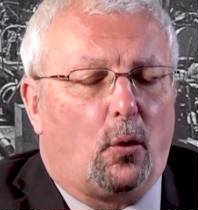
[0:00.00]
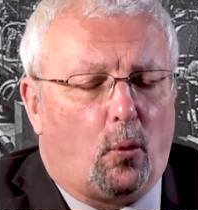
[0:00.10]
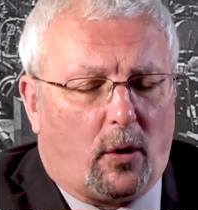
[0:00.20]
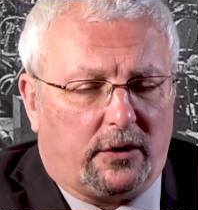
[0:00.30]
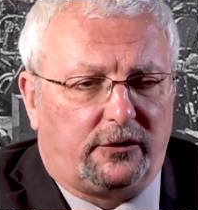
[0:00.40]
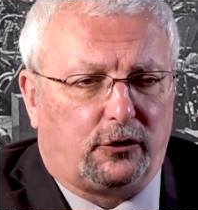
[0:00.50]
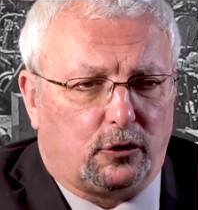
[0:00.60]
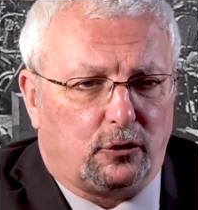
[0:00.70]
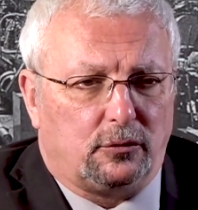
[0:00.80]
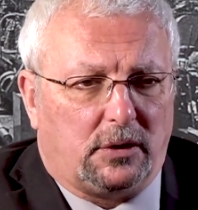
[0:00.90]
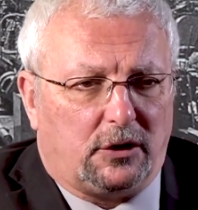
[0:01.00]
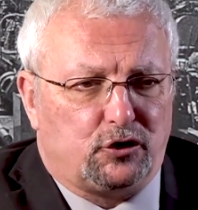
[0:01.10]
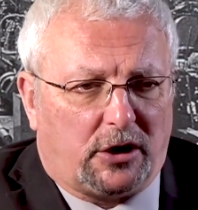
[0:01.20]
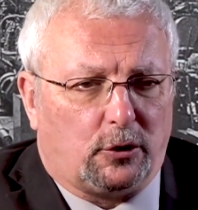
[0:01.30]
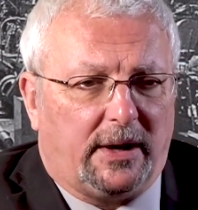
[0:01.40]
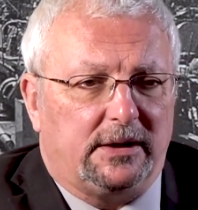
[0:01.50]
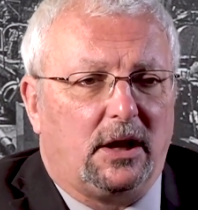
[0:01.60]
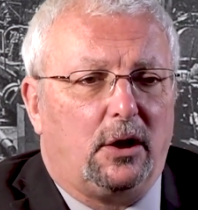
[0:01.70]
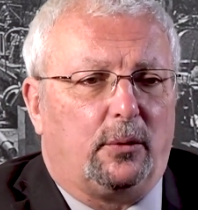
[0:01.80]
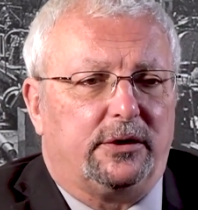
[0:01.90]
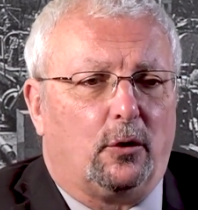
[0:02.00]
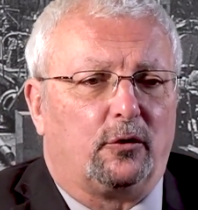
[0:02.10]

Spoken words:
wants to generate with those